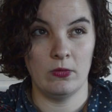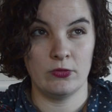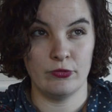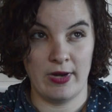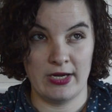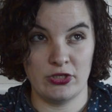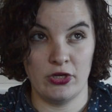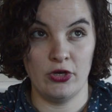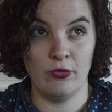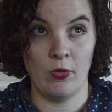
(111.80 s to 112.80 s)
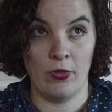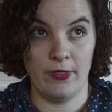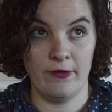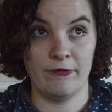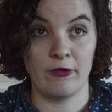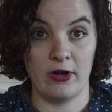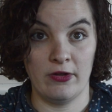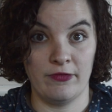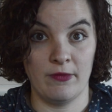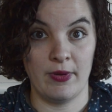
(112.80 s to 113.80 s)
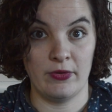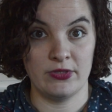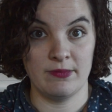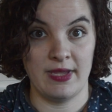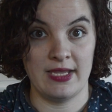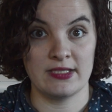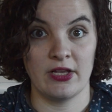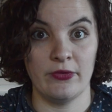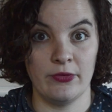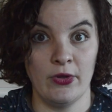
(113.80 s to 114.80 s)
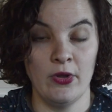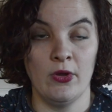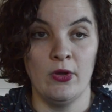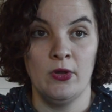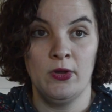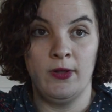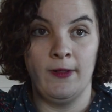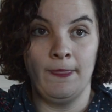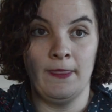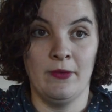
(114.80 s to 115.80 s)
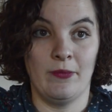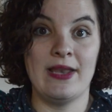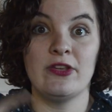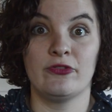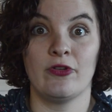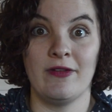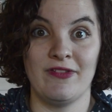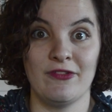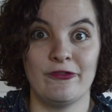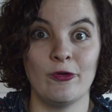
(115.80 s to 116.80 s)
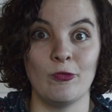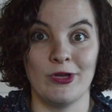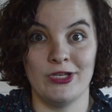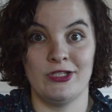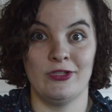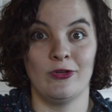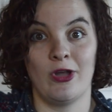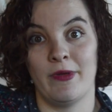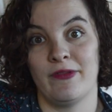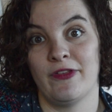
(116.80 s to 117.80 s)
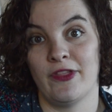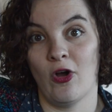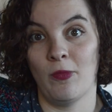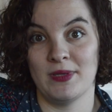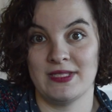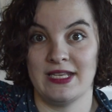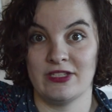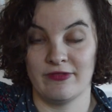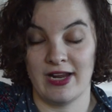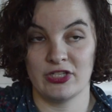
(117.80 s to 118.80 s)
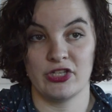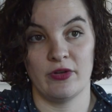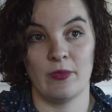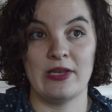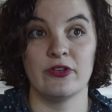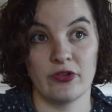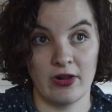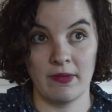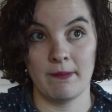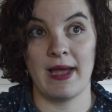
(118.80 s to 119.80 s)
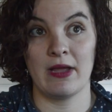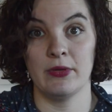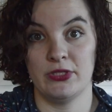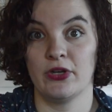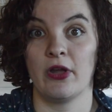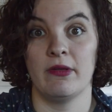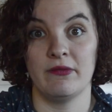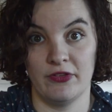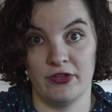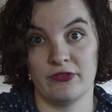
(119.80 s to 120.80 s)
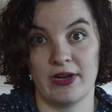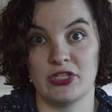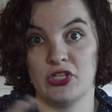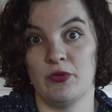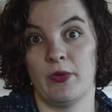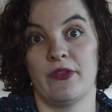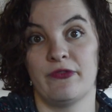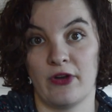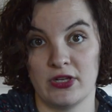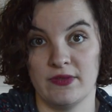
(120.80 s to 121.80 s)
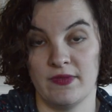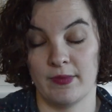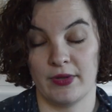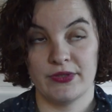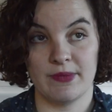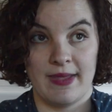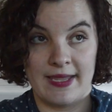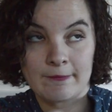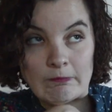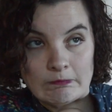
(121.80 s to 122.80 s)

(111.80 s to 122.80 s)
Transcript: direction you want the front of the boat to be. So when you're driving forward, you're going for the opposite direction. When you're driving backwards, you're going for the direction you want the front of the boat to be.